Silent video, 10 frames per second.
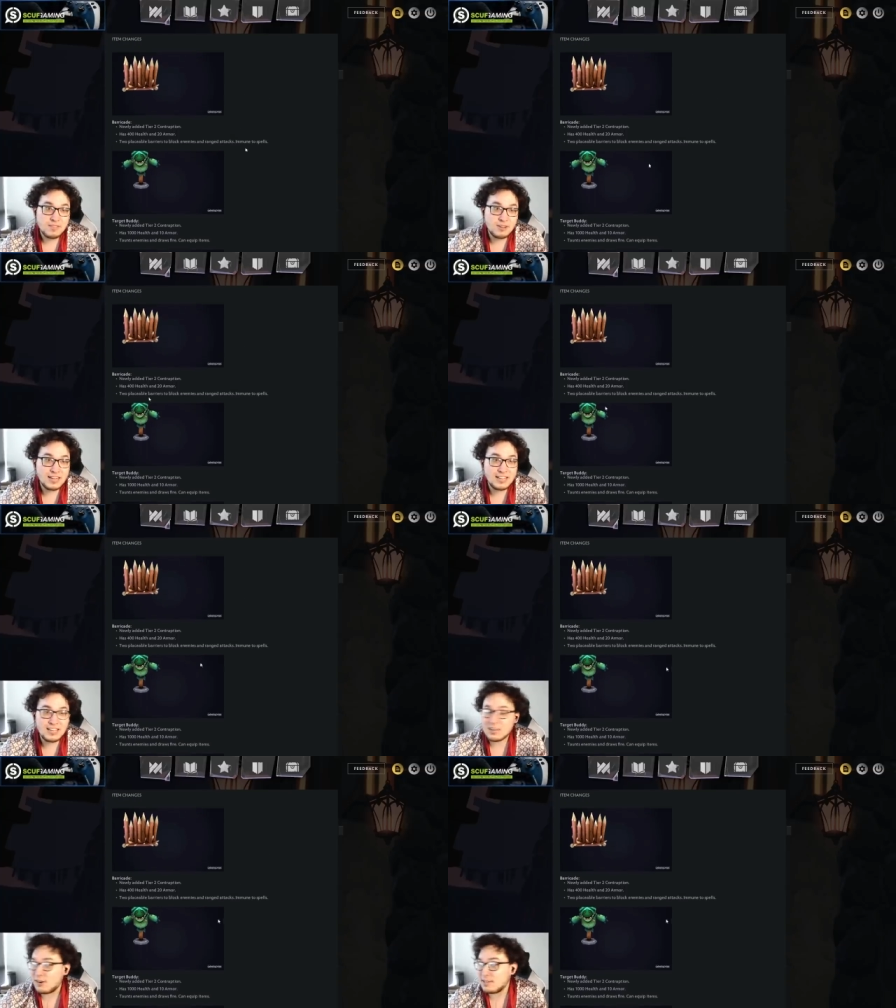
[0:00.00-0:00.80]
They're kind of
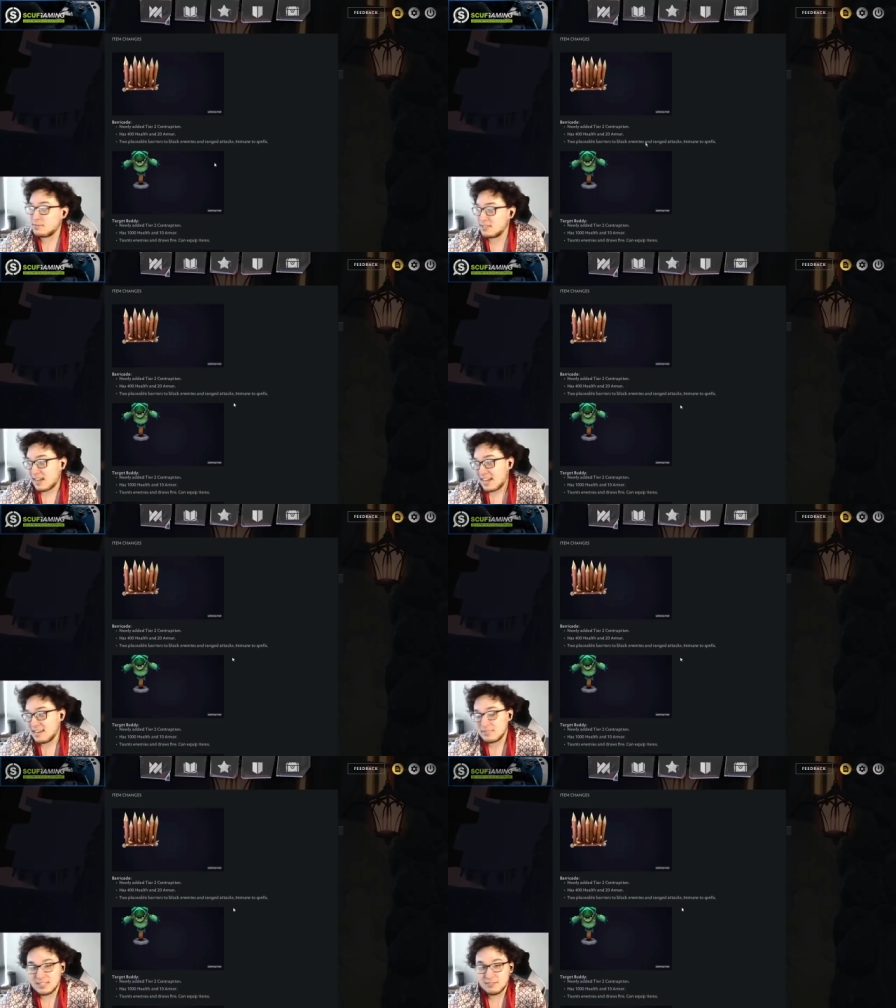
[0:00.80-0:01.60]
like a cross between
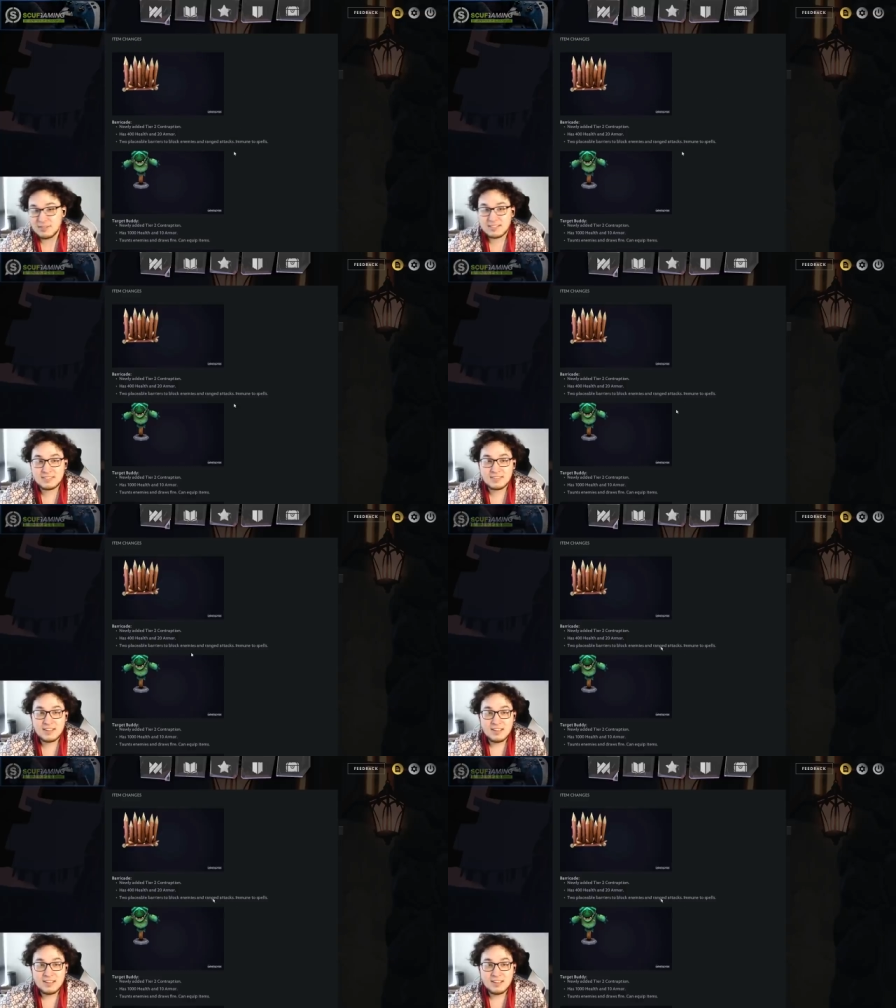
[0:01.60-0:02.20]
items and units.